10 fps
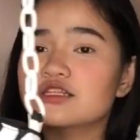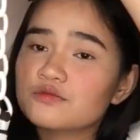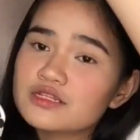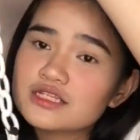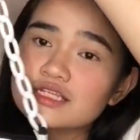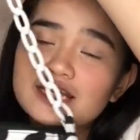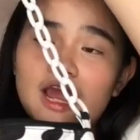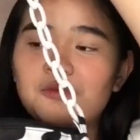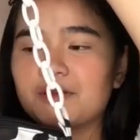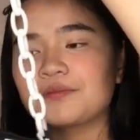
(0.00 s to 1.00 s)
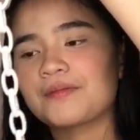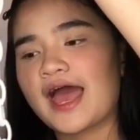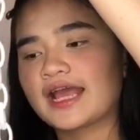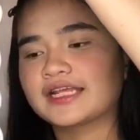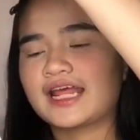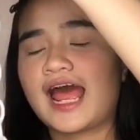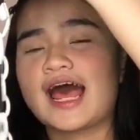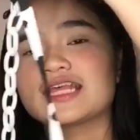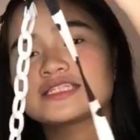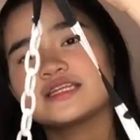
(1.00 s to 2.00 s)
This one's just a cow print bag. It
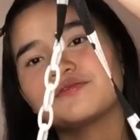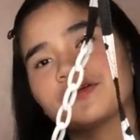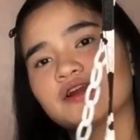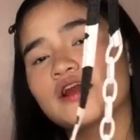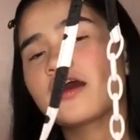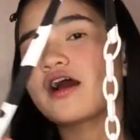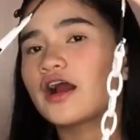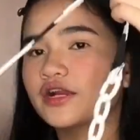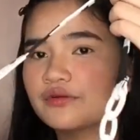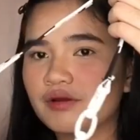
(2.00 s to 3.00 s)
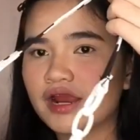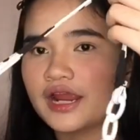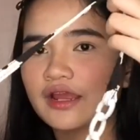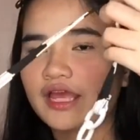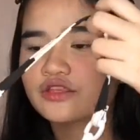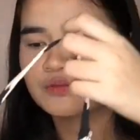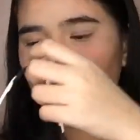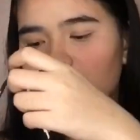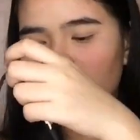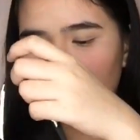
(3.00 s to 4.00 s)
has silver hardware, and to
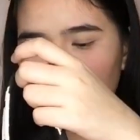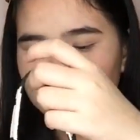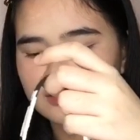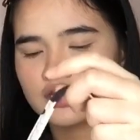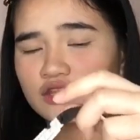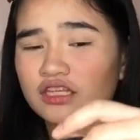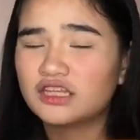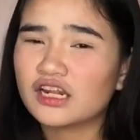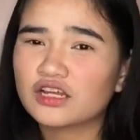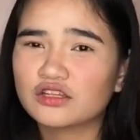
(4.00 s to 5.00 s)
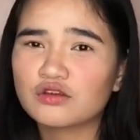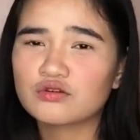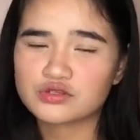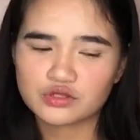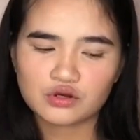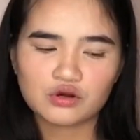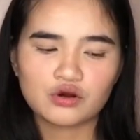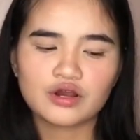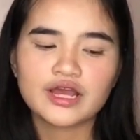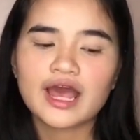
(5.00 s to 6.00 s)
be honest, hindi talaga ito yung gusto
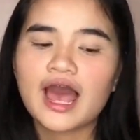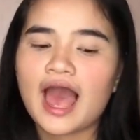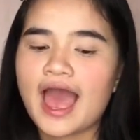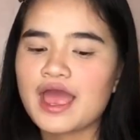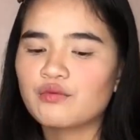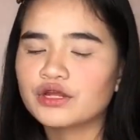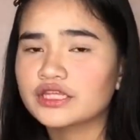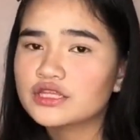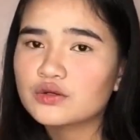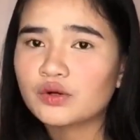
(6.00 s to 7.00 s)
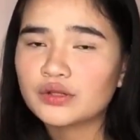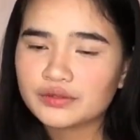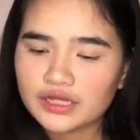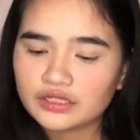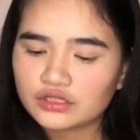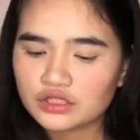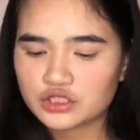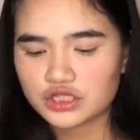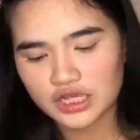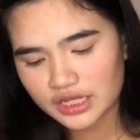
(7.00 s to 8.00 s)
ko. I wanted the one without
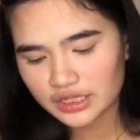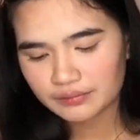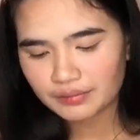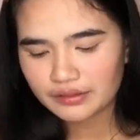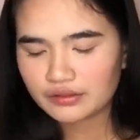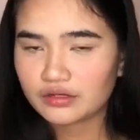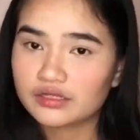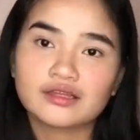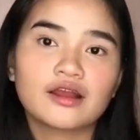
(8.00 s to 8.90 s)
the chain, pero it